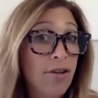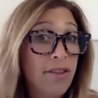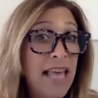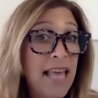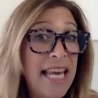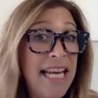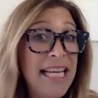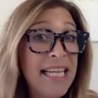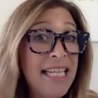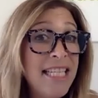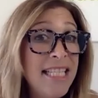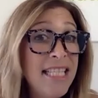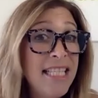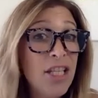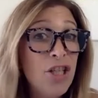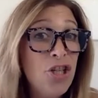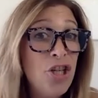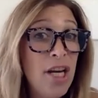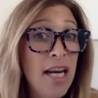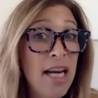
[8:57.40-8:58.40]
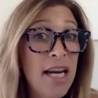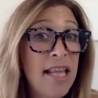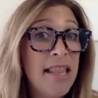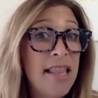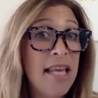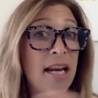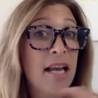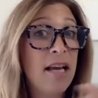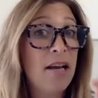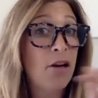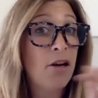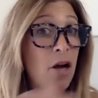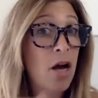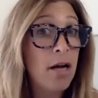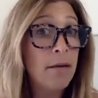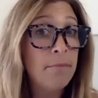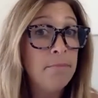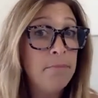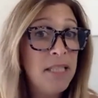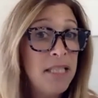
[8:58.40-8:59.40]
that indecision, and then that
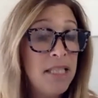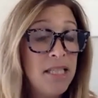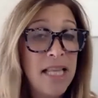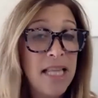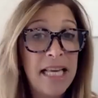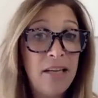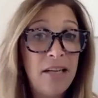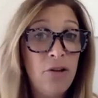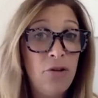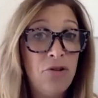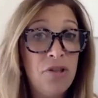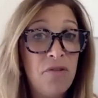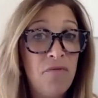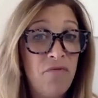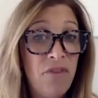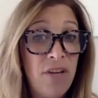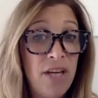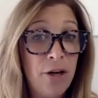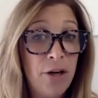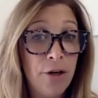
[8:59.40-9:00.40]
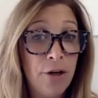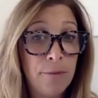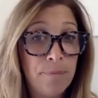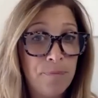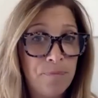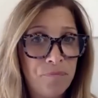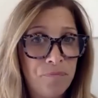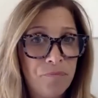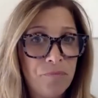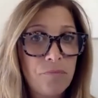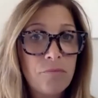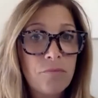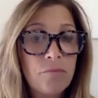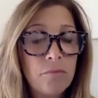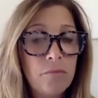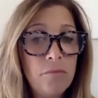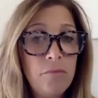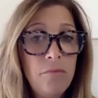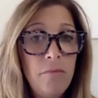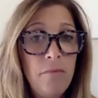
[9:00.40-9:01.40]
comes into that guilt and fear.
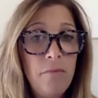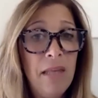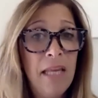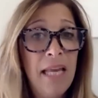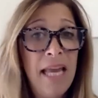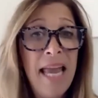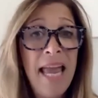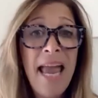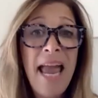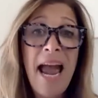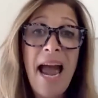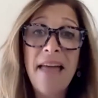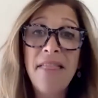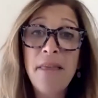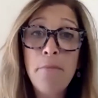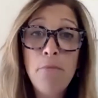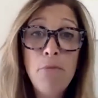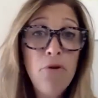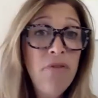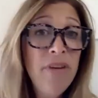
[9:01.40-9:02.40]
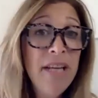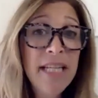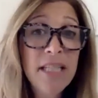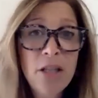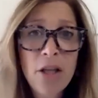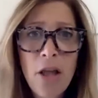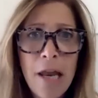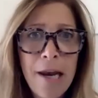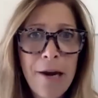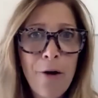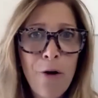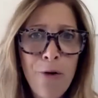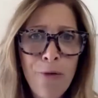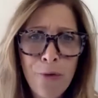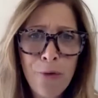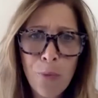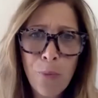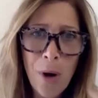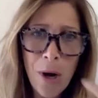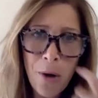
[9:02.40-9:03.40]
And then moving into that
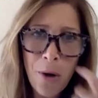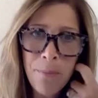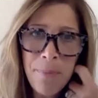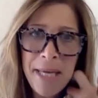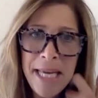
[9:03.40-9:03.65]
overwhelm